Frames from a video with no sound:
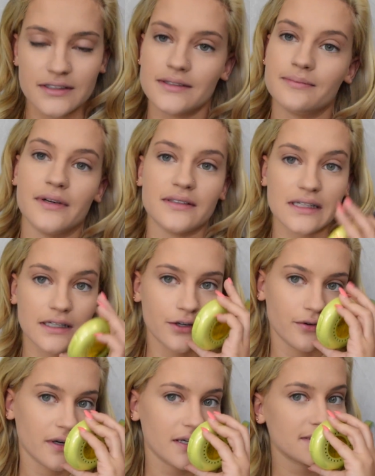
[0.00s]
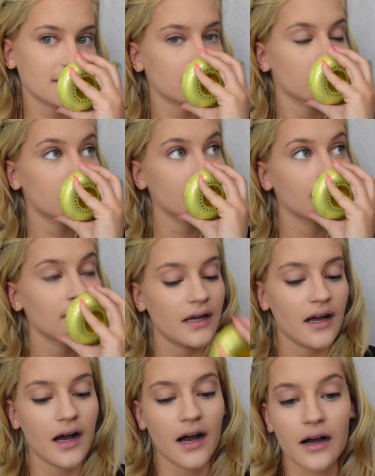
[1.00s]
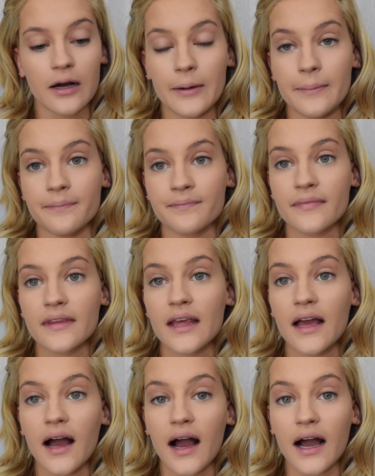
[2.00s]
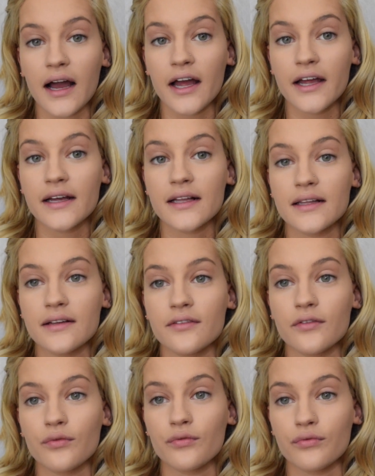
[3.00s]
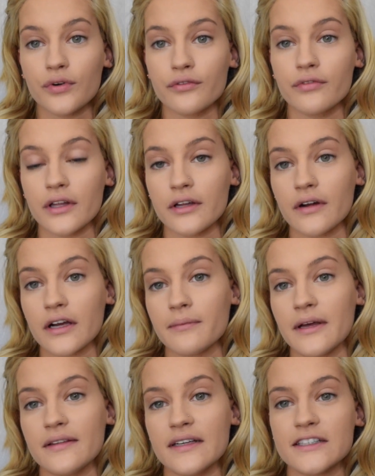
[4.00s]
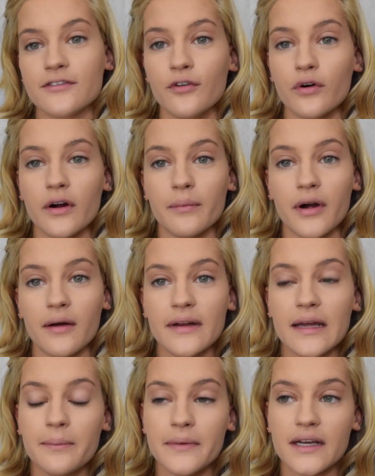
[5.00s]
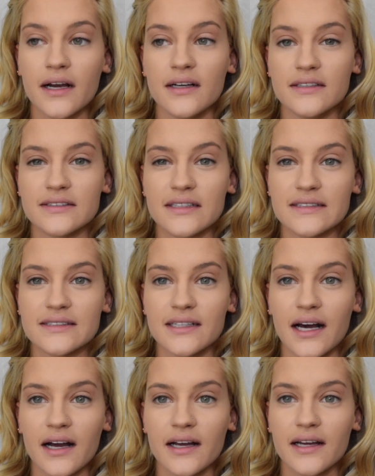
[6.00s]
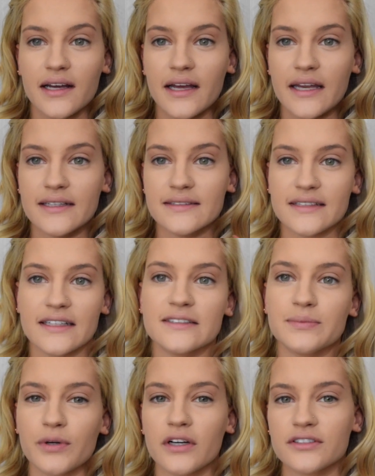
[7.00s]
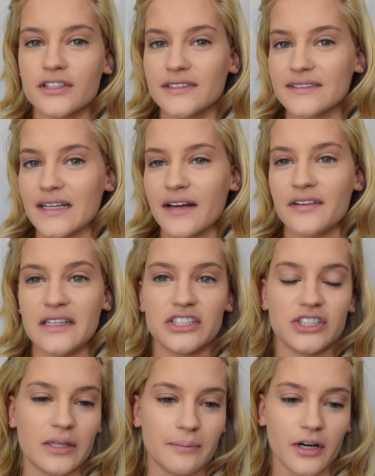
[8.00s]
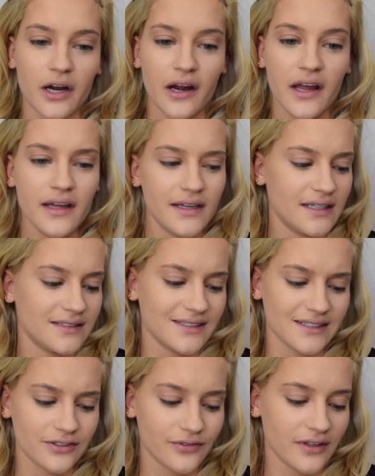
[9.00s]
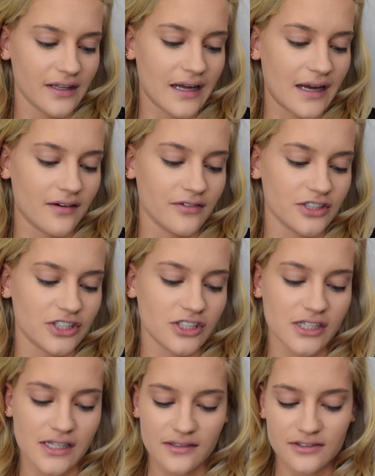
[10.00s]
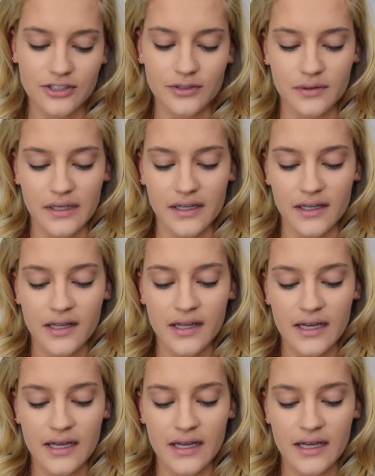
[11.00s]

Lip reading: Smells like coconuts. I would really recommend this for prom night because it's not an intense bronzer. It doesn't have any shimmer. It doesn't really have a sheen to it.